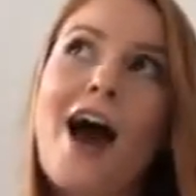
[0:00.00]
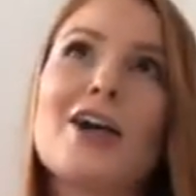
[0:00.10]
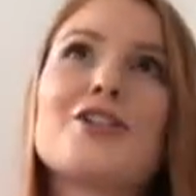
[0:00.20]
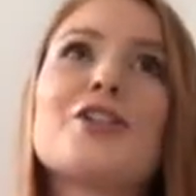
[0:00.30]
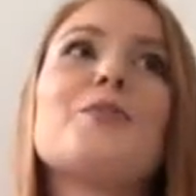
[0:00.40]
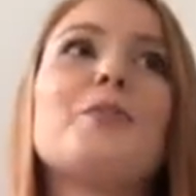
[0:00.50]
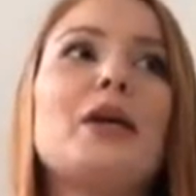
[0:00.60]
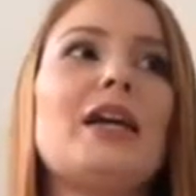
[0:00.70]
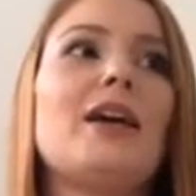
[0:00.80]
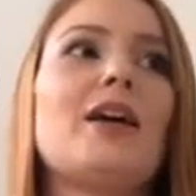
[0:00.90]
I should
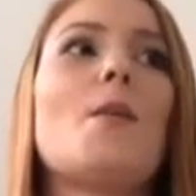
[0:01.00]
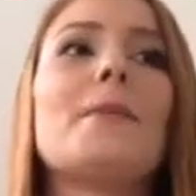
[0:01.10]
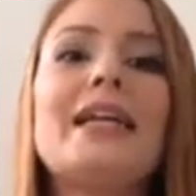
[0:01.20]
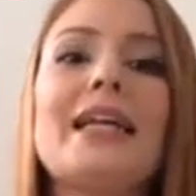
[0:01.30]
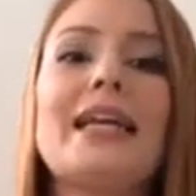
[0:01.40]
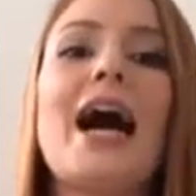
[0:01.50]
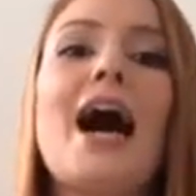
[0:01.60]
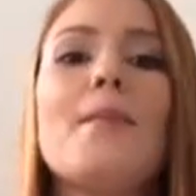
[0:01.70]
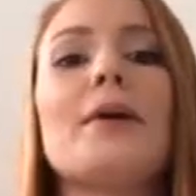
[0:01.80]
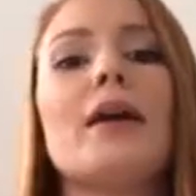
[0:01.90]
be completely
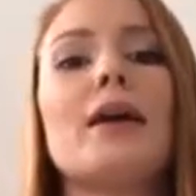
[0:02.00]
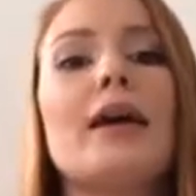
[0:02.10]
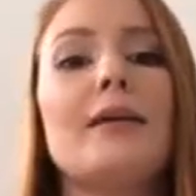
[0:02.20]
happy